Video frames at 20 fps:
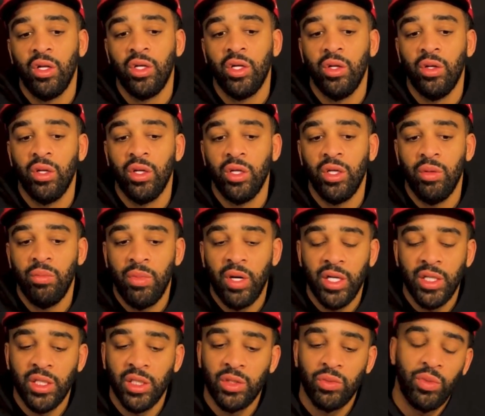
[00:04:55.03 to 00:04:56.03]
the
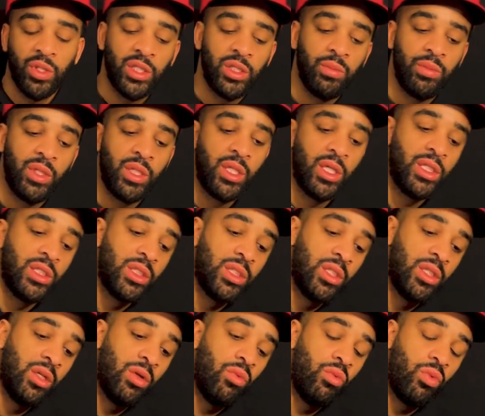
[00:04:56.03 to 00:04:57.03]
money situation, because of
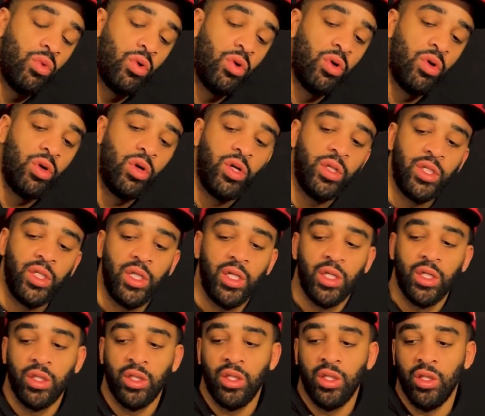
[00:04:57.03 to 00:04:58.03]
the war, and
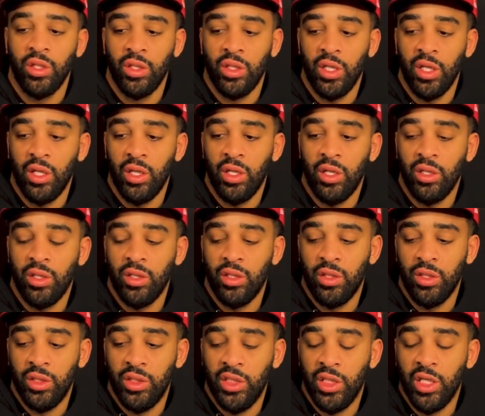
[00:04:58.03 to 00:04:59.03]

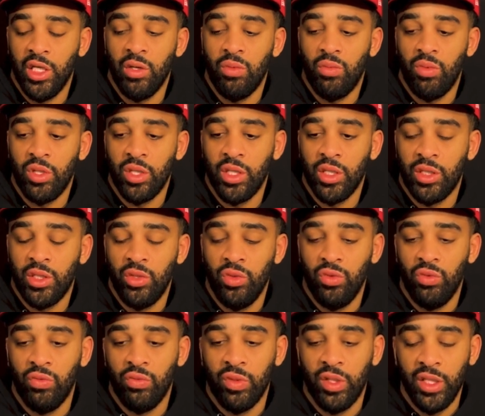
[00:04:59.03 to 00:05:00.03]
the GM wanted
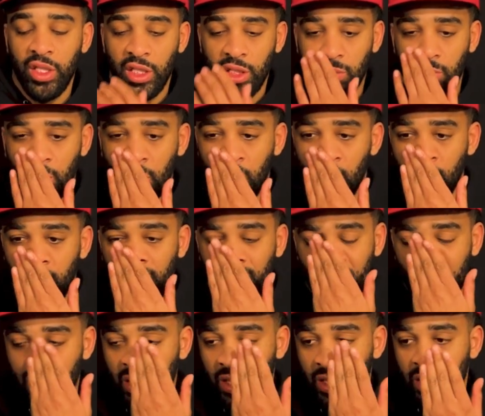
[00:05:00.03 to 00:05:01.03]
to release me
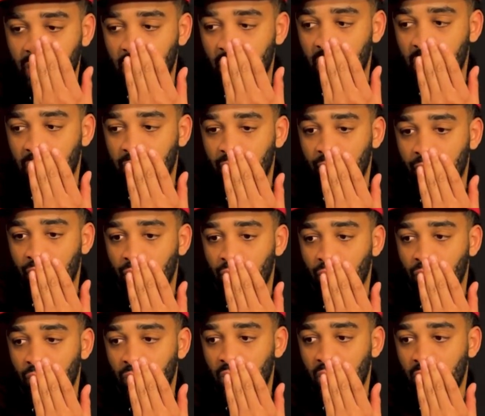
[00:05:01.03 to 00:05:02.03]
because
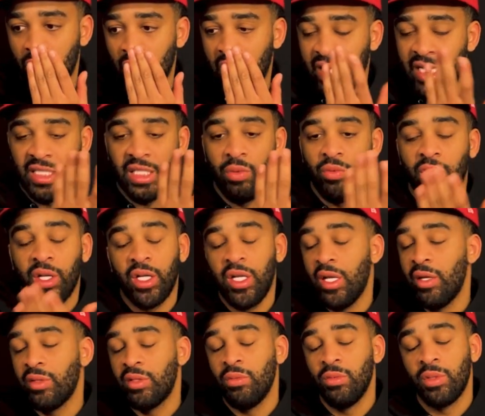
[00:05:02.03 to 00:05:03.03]
I guess they wanted to
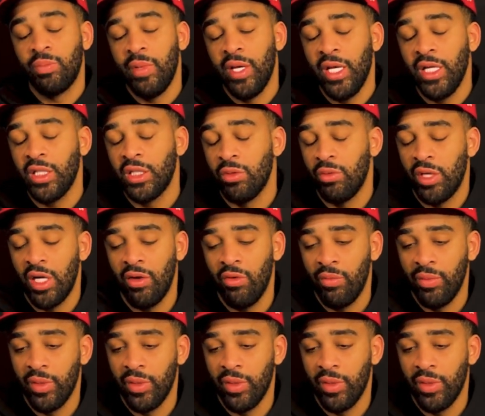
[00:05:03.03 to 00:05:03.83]
clear up some space or whatever